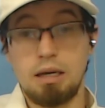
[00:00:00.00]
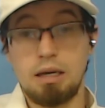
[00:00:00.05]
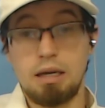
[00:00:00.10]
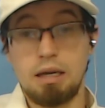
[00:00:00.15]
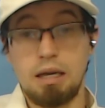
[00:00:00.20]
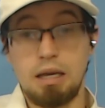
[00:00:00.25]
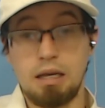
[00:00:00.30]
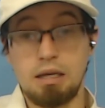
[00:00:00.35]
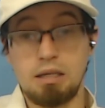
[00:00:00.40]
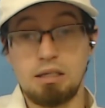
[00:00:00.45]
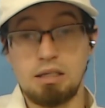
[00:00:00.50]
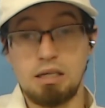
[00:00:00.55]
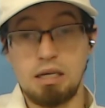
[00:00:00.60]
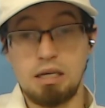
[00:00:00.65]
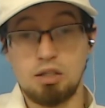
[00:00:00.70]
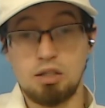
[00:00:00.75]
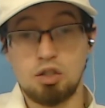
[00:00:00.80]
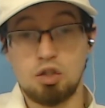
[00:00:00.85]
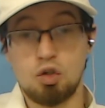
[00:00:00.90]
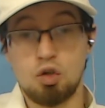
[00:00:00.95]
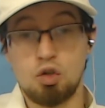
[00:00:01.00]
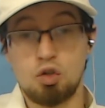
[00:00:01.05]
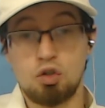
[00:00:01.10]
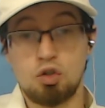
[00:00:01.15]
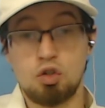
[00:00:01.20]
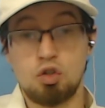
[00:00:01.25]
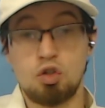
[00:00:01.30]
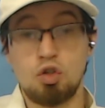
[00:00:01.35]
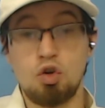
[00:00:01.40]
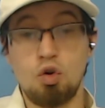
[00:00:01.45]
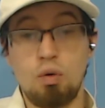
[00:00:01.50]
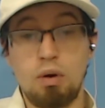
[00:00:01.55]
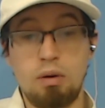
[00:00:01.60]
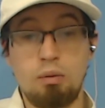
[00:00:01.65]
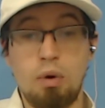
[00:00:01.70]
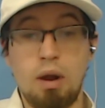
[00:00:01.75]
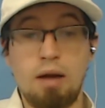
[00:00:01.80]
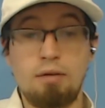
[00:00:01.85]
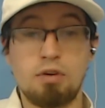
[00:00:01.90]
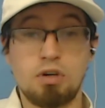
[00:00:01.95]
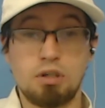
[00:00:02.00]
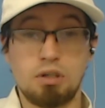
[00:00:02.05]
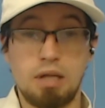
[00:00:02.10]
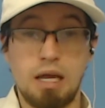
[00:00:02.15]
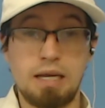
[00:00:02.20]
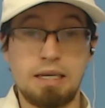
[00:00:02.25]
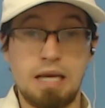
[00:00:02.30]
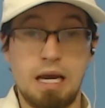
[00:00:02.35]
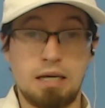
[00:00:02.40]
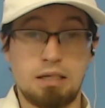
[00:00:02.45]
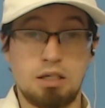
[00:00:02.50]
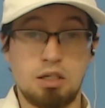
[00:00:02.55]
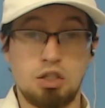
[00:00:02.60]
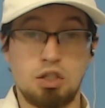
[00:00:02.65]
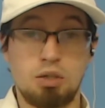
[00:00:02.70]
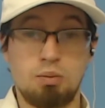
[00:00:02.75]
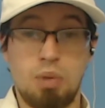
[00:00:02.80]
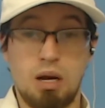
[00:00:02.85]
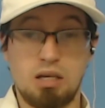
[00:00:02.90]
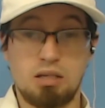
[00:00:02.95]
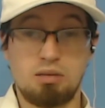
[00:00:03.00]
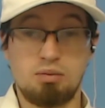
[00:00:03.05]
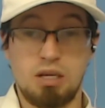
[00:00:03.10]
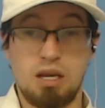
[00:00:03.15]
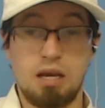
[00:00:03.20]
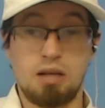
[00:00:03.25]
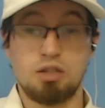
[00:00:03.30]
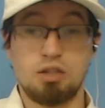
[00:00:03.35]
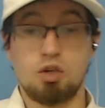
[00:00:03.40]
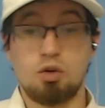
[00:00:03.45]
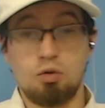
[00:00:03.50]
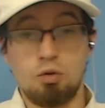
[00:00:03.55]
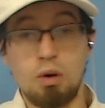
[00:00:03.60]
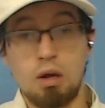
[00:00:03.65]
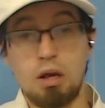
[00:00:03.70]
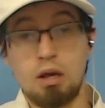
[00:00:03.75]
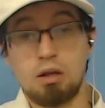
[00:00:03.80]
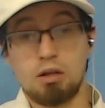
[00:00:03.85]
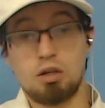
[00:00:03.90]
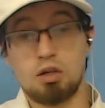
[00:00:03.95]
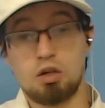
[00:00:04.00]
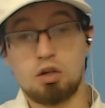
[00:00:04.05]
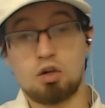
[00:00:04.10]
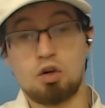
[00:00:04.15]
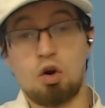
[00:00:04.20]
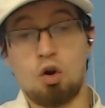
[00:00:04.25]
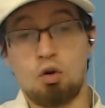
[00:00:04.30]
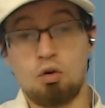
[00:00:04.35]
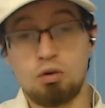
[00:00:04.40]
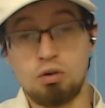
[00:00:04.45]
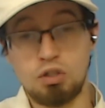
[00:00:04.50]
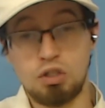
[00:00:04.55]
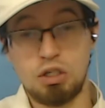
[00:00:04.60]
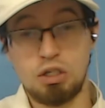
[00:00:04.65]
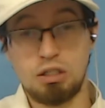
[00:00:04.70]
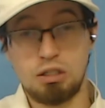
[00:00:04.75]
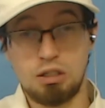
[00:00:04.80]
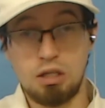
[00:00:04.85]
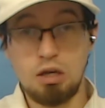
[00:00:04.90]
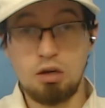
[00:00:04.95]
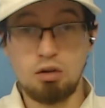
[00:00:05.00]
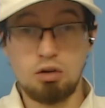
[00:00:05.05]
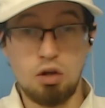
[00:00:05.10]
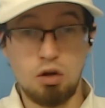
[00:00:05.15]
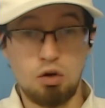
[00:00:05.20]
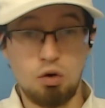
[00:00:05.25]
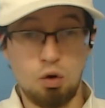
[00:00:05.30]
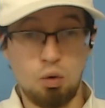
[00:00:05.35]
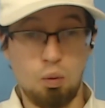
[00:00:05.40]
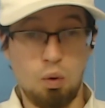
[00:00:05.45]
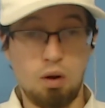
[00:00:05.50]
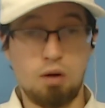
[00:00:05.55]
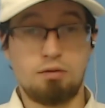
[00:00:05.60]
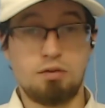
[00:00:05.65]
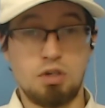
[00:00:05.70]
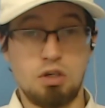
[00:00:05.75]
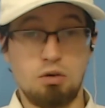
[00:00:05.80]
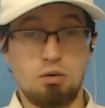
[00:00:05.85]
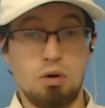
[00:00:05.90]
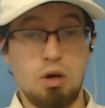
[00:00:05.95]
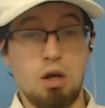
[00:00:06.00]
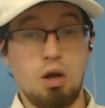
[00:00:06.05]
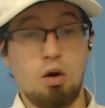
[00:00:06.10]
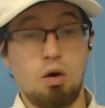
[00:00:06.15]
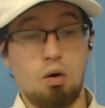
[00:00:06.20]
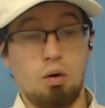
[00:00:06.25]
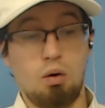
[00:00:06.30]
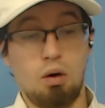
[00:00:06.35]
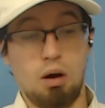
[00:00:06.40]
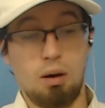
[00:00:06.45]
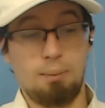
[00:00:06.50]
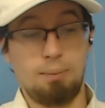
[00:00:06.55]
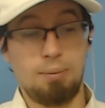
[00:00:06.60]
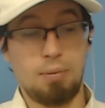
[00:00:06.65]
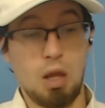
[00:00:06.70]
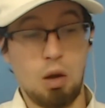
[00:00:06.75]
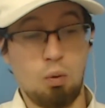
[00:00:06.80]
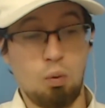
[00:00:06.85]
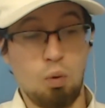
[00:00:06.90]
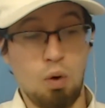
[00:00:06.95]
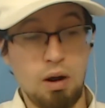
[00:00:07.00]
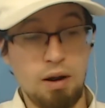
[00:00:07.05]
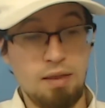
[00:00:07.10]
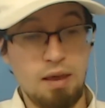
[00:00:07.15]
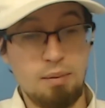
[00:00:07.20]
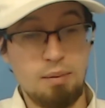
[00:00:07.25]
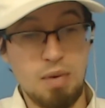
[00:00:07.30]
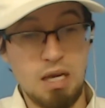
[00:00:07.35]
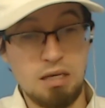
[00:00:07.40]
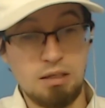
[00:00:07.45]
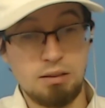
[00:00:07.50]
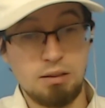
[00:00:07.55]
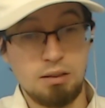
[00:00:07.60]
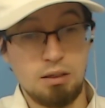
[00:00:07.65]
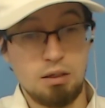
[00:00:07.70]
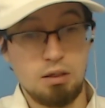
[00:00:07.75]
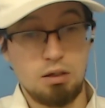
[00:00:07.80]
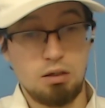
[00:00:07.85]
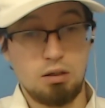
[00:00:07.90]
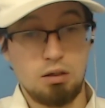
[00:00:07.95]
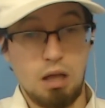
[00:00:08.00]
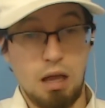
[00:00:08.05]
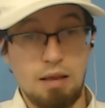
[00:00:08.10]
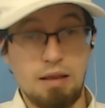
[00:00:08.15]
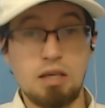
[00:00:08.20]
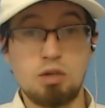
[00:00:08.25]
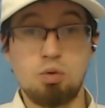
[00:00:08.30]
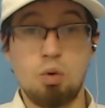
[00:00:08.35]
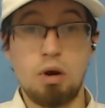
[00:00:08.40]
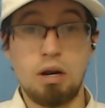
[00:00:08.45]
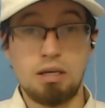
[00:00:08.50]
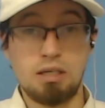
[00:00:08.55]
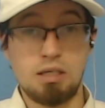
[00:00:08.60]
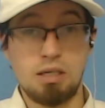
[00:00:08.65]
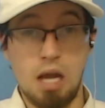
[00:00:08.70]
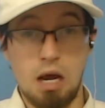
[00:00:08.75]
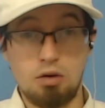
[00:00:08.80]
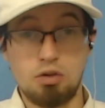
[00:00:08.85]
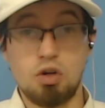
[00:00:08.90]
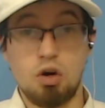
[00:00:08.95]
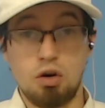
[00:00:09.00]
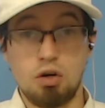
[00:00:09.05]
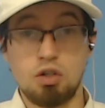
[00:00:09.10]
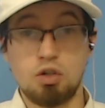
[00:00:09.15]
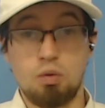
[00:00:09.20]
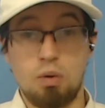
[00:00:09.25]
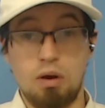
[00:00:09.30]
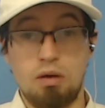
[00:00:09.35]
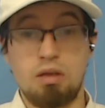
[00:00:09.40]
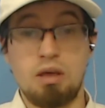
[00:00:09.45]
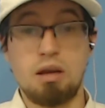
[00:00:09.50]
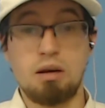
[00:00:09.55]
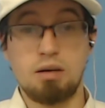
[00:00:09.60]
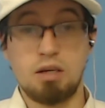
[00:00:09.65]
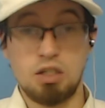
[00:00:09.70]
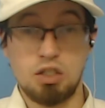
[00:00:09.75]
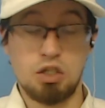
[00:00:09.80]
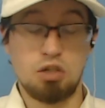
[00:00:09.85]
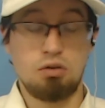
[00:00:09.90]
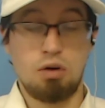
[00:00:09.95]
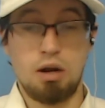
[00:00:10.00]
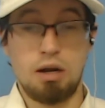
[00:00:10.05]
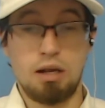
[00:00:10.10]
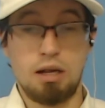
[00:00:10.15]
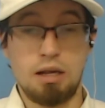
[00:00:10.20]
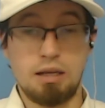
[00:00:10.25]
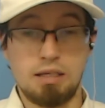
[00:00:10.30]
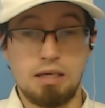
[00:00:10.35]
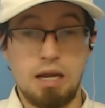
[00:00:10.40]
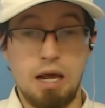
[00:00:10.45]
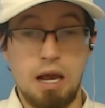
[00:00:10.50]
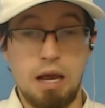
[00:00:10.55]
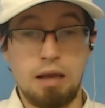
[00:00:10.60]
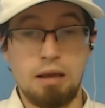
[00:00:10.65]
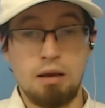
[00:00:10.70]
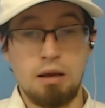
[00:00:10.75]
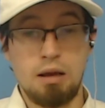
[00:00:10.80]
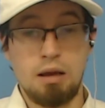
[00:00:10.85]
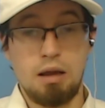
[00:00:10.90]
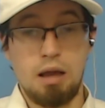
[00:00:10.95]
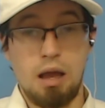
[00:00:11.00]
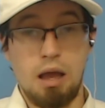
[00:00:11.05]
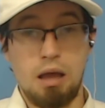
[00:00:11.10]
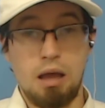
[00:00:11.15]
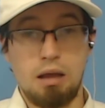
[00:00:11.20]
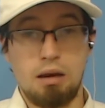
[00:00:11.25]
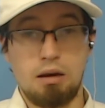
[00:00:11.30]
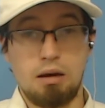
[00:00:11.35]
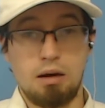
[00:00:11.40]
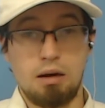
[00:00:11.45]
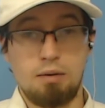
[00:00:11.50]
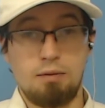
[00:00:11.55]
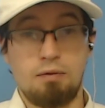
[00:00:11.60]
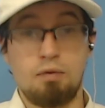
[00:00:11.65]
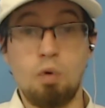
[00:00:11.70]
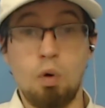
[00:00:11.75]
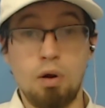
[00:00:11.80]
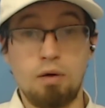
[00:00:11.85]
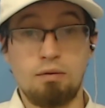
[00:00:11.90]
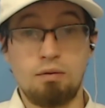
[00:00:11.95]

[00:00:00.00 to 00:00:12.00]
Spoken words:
is doing whatever delay tactics she possibly can. So they're doing one of 2. One of them is, and this one is now started to wear thin because she tried again today, and 40